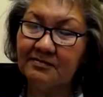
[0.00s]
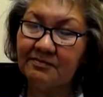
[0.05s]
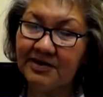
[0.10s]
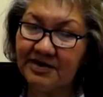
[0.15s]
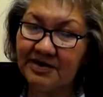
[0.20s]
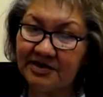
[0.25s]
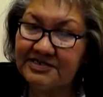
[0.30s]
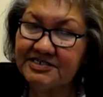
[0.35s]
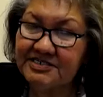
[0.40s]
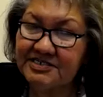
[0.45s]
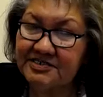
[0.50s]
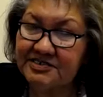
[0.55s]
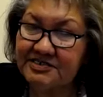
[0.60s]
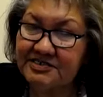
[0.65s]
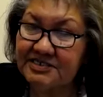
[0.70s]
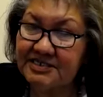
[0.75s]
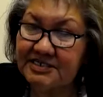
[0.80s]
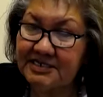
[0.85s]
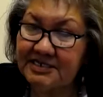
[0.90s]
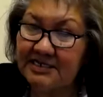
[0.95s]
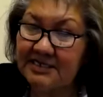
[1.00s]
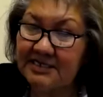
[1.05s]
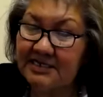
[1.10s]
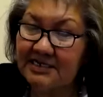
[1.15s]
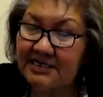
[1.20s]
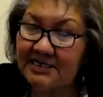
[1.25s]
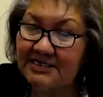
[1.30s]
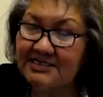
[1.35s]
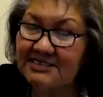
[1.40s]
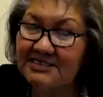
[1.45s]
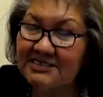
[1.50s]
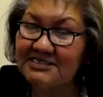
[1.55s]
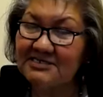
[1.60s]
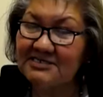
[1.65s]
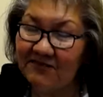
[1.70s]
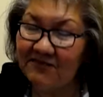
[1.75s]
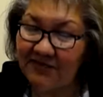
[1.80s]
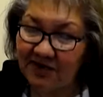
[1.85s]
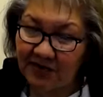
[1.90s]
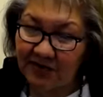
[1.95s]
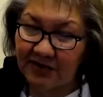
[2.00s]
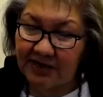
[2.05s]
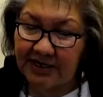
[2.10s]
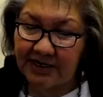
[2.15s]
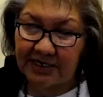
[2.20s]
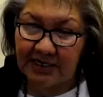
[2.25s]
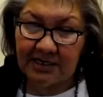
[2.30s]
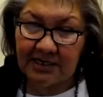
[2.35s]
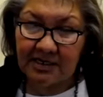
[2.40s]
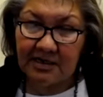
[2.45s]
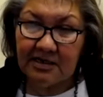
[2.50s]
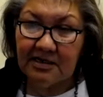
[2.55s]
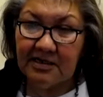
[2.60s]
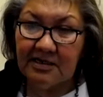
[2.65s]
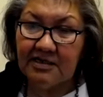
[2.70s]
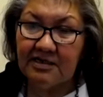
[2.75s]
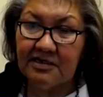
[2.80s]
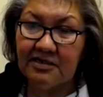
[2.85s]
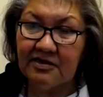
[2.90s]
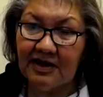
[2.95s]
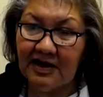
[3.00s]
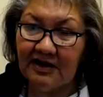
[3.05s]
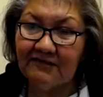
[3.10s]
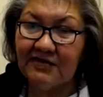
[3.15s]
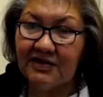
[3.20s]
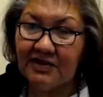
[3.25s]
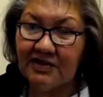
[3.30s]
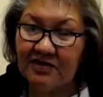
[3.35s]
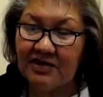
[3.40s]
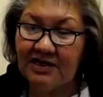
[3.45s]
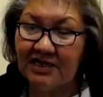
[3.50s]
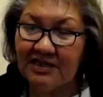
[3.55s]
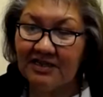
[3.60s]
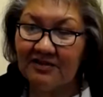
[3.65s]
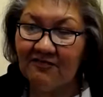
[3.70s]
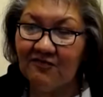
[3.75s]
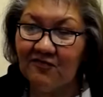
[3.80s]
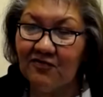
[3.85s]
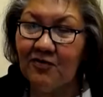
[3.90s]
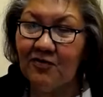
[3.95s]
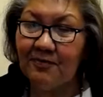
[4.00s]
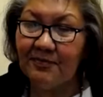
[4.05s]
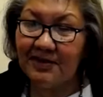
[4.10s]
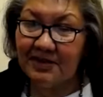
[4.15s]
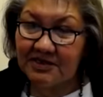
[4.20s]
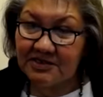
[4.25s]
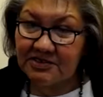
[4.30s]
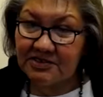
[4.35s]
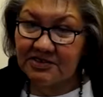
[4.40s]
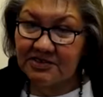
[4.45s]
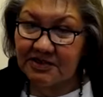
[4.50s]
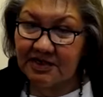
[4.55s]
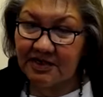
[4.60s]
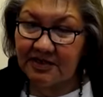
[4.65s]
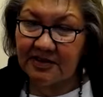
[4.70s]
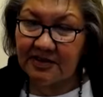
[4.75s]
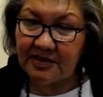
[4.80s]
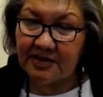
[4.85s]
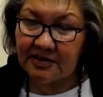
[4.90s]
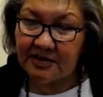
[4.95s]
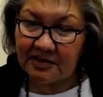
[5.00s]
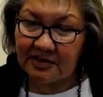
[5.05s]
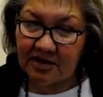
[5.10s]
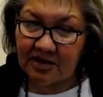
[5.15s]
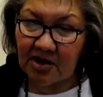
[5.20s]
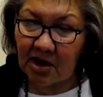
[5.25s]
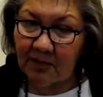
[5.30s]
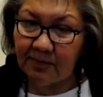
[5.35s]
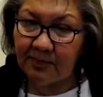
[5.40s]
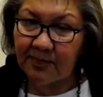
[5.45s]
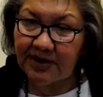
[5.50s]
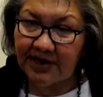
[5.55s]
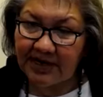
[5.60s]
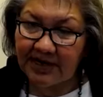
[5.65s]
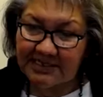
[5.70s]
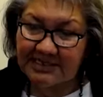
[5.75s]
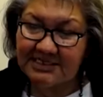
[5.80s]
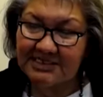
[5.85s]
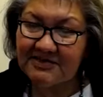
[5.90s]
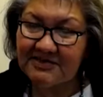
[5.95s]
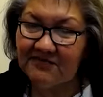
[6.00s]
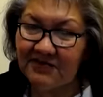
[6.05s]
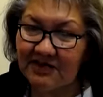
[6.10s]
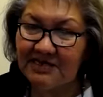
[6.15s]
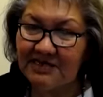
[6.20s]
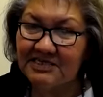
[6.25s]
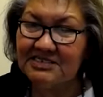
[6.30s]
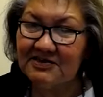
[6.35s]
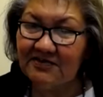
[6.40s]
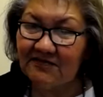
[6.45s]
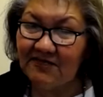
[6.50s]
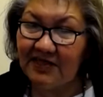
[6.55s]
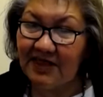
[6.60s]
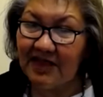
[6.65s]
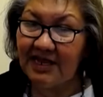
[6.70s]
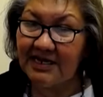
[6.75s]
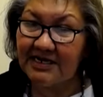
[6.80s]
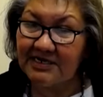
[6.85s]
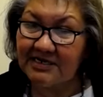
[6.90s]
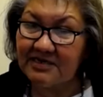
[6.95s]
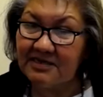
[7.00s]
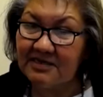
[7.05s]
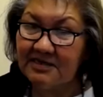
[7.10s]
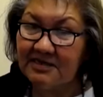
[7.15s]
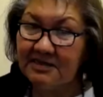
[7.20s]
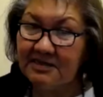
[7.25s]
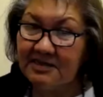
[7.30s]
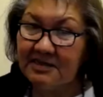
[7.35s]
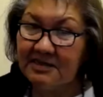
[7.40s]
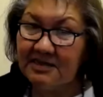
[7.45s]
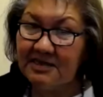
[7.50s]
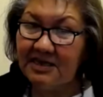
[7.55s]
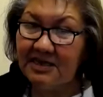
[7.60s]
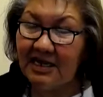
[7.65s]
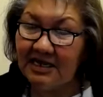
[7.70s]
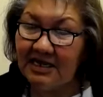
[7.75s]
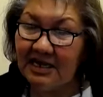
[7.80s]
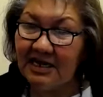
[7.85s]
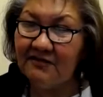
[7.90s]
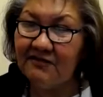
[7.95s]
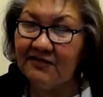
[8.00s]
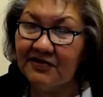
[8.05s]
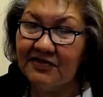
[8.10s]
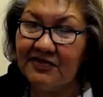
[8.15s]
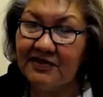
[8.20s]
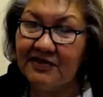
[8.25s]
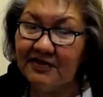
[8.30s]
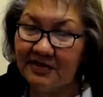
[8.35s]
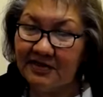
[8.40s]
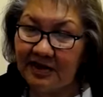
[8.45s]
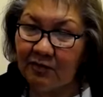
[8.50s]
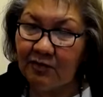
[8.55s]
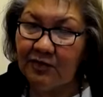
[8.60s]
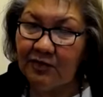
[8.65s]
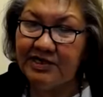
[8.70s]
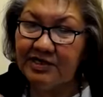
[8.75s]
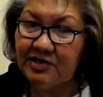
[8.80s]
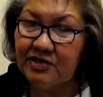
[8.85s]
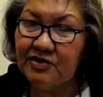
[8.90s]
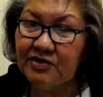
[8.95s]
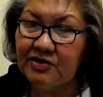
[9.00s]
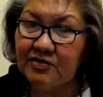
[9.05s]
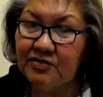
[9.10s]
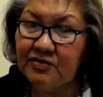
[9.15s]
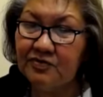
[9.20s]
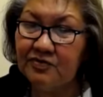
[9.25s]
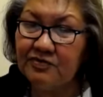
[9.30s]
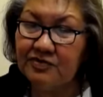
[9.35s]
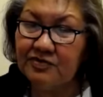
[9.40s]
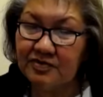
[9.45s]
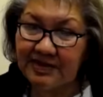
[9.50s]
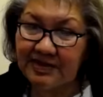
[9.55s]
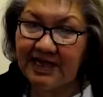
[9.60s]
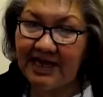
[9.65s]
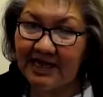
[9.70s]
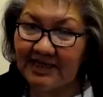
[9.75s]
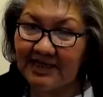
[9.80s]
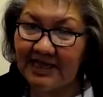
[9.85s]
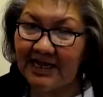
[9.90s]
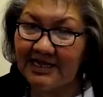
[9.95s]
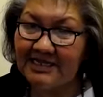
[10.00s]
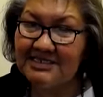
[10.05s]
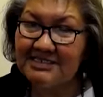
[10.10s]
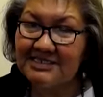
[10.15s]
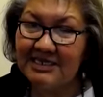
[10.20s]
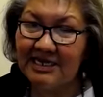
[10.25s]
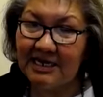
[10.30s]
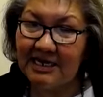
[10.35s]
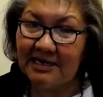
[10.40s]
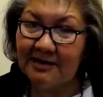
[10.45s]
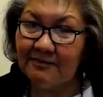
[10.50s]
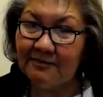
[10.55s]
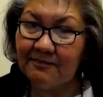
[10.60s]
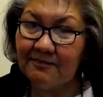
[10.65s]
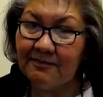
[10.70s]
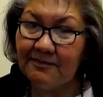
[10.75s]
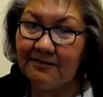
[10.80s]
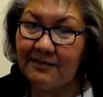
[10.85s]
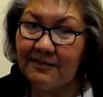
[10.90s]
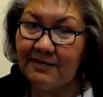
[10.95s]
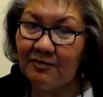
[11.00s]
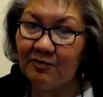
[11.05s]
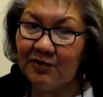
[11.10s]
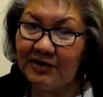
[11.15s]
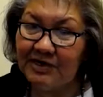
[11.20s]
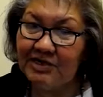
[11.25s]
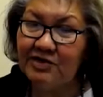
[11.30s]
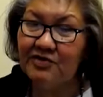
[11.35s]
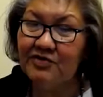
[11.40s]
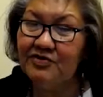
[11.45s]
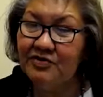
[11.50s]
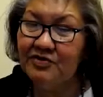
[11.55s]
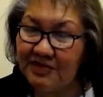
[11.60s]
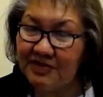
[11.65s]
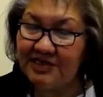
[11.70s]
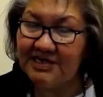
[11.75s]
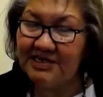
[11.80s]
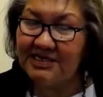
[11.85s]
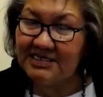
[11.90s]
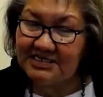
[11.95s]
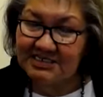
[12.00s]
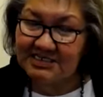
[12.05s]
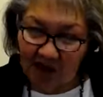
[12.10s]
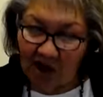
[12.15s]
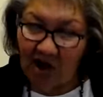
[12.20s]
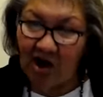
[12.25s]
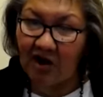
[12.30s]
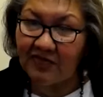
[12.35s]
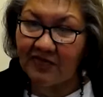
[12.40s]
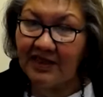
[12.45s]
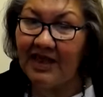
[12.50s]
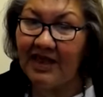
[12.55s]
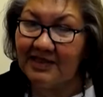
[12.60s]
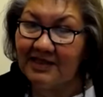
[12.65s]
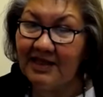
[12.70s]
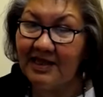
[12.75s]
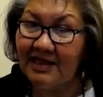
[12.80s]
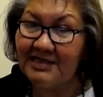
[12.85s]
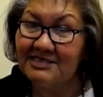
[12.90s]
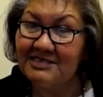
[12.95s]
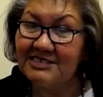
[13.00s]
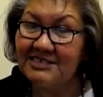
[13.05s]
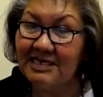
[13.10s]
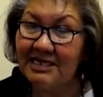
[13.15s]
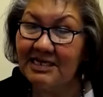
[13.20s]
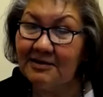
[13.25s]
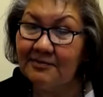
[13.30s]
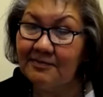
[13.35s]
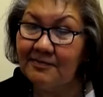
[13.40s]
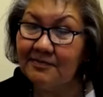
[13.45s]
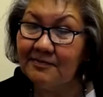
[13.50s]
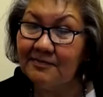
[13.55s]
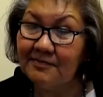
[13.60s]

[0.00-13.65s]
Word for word: Bears Ears is it's a very, you have to look at the full picture and the comprehensiveness of that and everything that we do to that landscape, we do to things on that landscape.